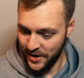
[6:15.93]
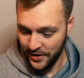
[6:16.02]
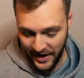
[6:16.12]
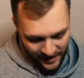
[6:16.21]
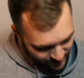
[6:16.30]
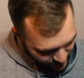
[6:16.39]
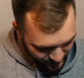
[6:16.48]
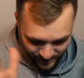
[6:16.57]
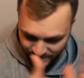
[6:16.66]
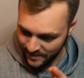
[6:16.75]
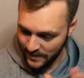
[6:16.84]
Okay
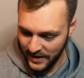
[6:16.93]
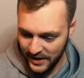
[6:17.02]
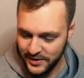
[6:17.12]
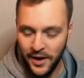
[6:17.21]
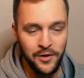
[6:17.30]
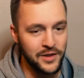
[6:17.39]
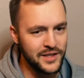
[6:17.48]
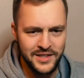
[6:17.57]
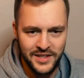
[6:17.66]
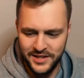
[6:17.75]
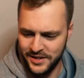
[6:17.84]
let's go.
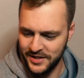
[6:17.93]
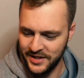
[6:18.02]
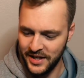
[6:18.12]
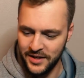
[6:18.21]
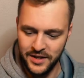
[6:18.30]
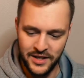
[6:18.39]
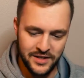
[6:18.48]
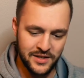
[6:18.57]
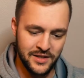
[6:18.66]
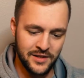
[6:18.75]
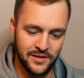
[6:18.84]
Let's let's just get into
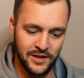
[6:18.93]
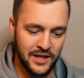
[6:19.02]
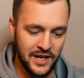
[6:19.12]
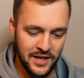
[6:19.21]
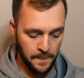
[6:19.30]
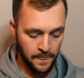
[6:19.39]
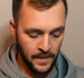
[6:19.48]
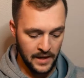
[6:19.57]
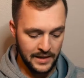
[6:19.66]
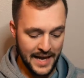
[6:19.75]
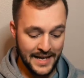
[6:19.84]
this. Get in.
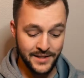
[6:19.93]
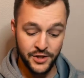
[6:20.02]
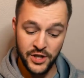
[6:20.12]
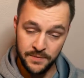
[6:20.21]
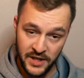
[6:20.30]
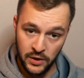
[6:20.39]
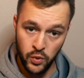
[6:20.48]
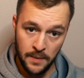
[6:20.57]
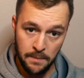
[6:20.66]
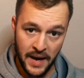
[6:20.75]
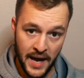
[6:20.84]
Last Gypsy
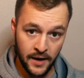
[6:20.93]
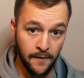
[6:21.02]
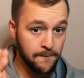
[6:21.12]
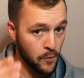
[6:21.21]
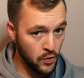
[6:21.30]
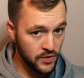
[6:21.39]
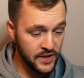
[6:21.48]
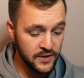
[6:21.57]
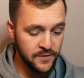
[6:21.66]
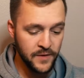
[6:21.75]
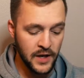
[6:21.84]
Queen pack for
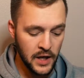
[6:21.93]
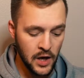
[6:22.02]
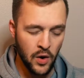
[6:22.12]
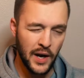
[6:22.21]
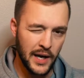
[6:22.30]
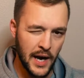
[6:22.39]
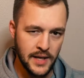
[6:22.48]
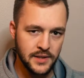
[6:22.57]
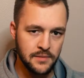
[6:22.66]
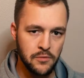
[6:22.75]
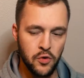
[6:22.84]
this video. I got
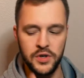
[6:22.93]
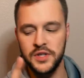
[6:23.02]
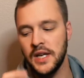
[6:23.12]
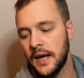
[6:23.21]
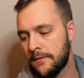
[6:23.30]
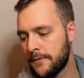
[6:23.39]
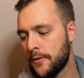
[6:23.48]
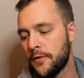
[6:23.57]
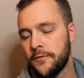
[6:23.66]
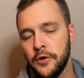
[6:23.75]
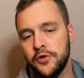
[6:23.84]
some more saved
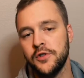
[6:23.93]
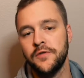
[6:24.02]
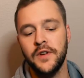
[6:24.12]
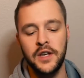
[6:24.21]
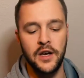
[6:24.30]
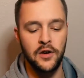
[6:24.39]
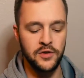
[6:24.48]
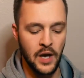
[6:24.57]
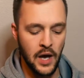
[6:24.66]
for future videos.